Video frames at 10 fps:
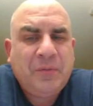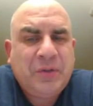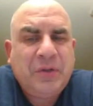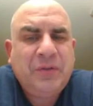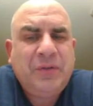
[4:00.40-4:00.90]

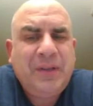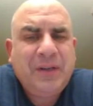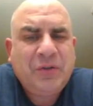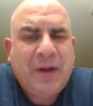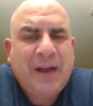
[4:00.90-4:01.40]
due to the
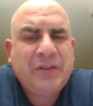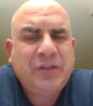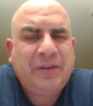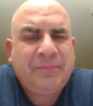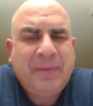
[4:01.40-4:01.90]

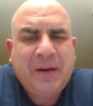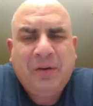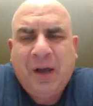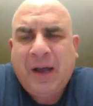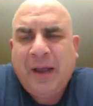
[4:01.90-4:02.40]
attraction of
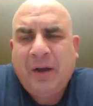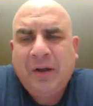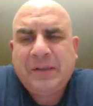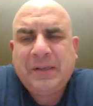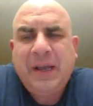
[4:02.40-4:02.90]
metal
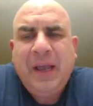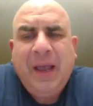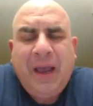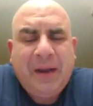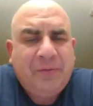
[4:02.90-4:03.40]
ions
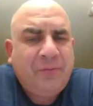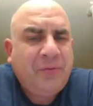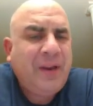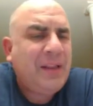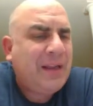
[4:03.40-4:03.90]
and
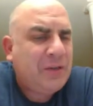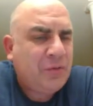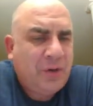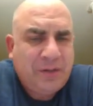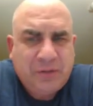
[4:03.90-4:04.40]
free
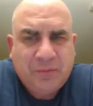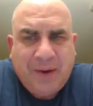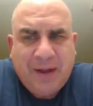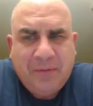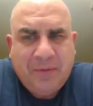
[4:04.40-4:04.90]
electrons
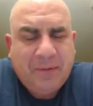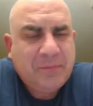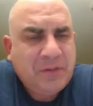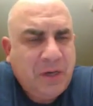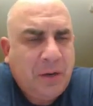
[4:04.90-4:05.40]
around them.
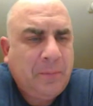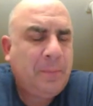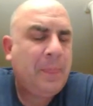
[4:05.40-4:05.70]
So,